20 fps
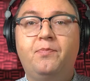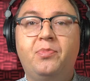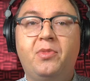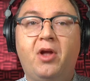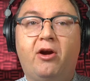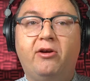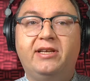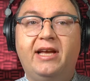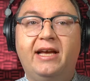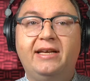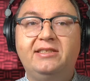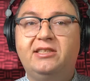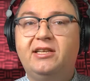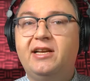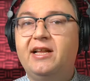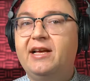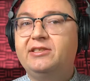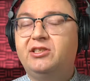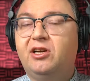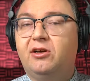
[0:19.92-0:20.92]
Our guest
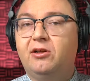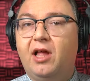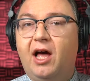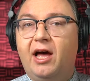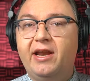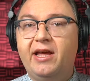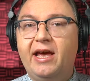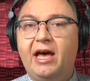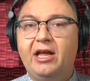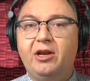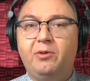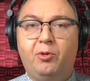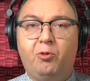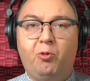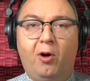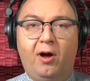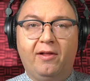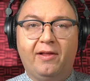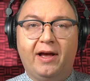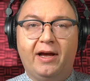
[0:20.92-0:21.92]
today is Kolade
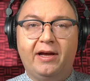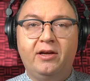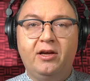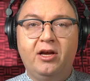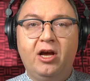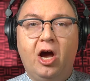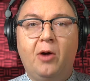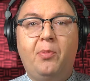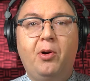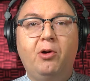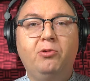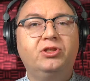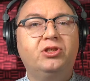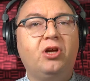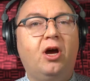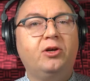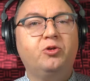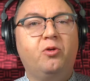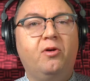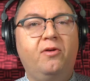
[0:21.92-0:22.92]
Adebowale, a
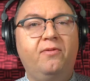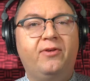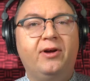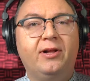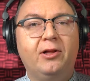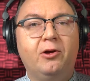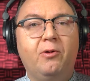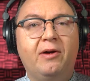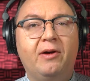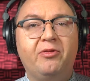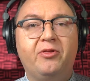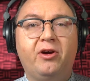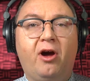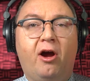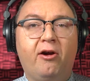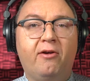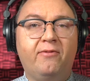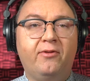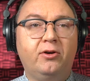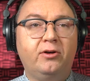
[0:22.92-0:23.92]
postdoctoral fellow at the
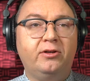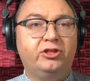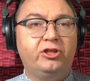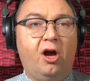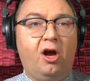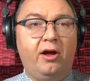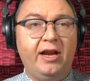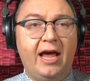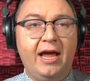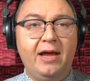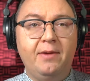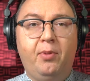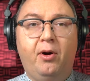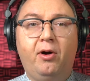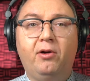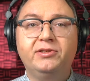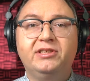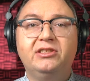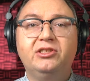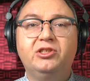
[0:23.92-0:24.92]
Harvard John A.
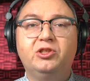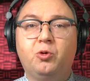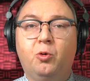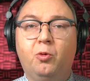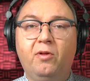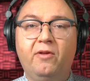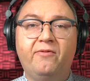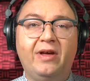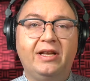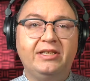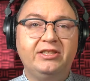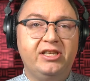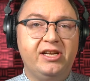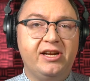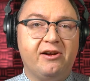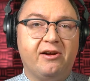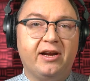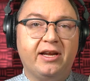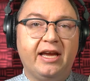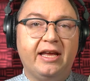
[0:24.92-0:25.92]
Paulson School of
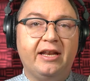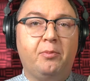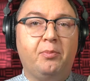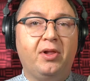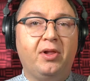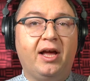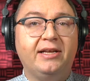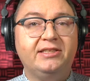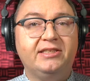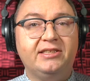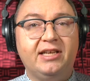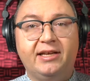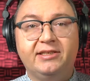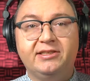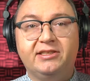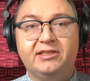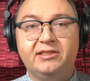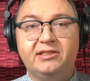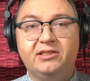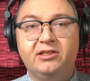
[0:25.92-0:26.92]
Engineering and Applied
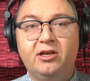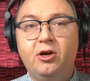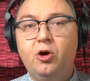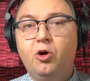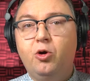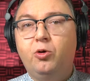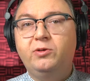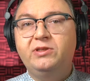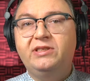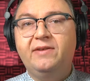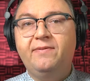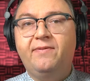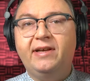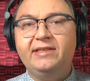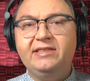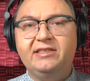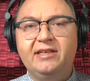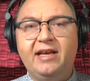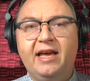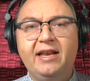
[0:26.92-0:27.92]
Sciences, who is
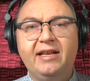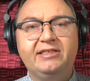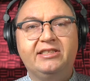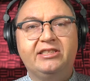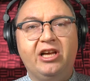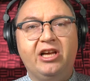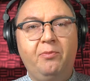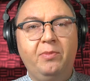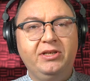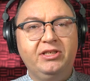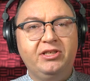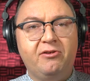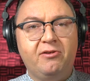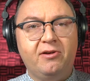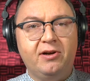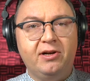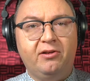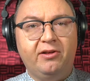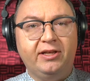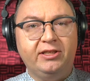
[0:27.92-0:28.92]
investigating cell
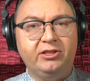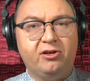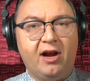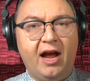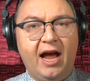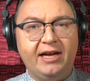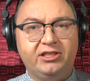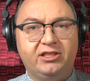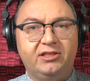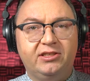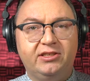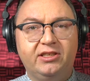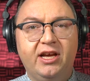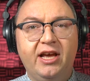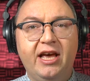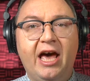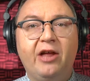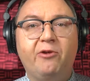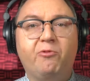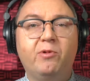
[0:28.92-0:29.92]
material interactions
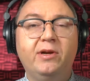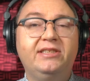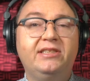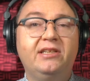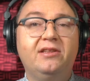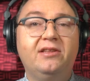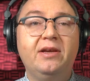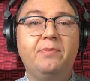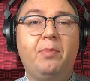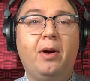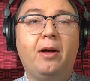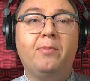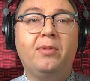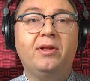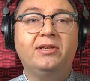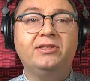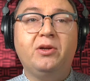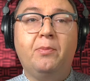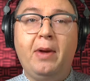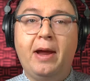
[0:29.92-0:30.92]
and recently
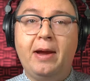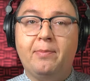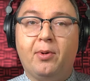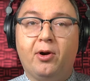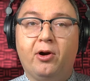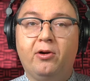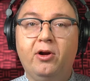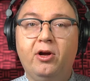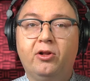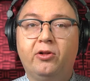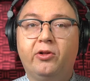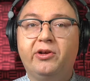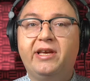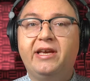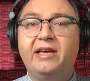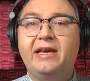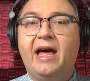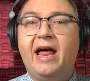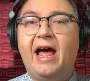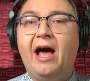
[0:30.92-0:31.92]
published a paper
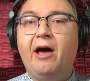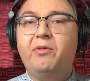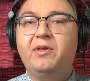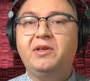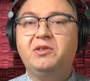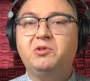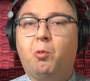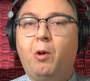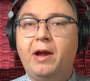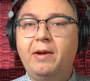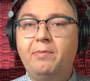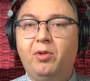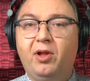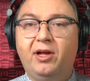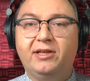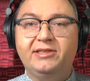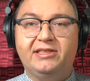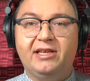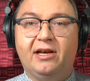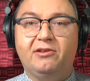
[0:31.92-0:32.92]
looking at how these white
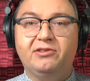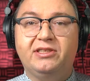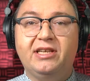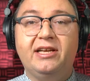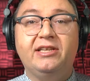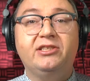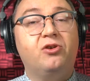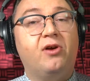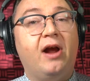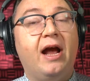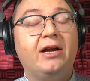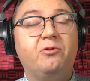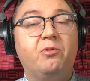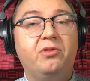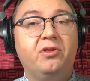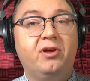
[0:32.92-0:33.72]
blood cells interact with